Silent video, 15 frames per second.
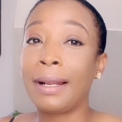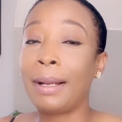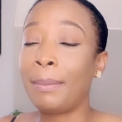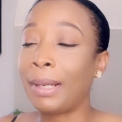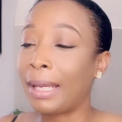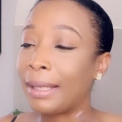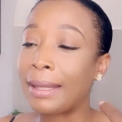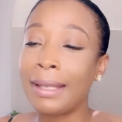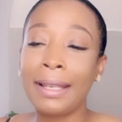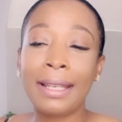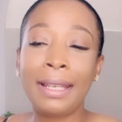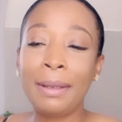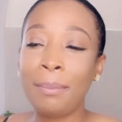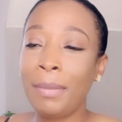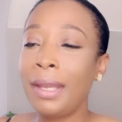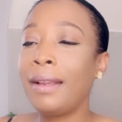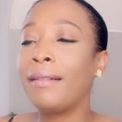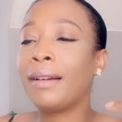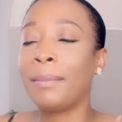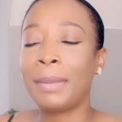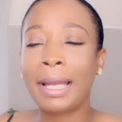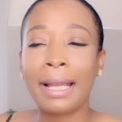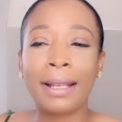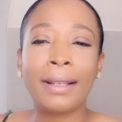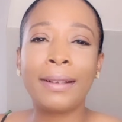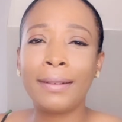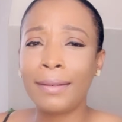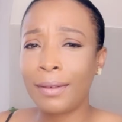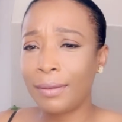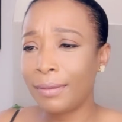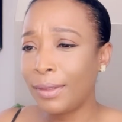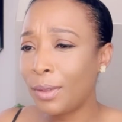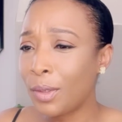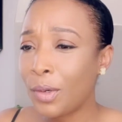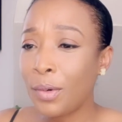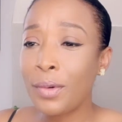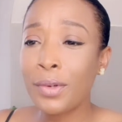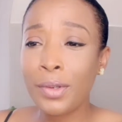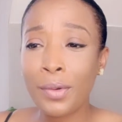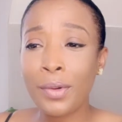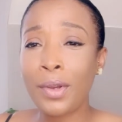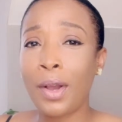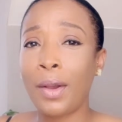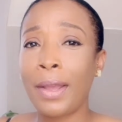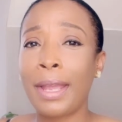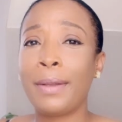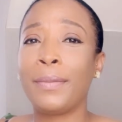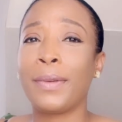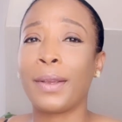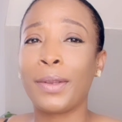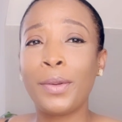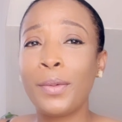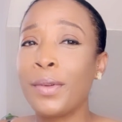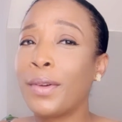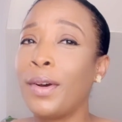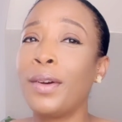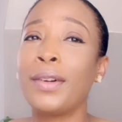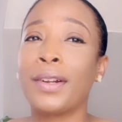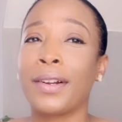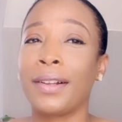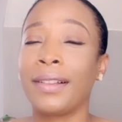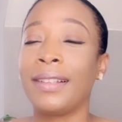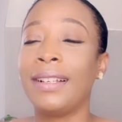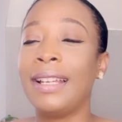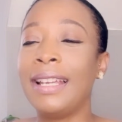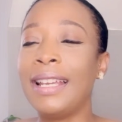I'm like thinking bigger. I'm like, you go, Avia, you go, girl.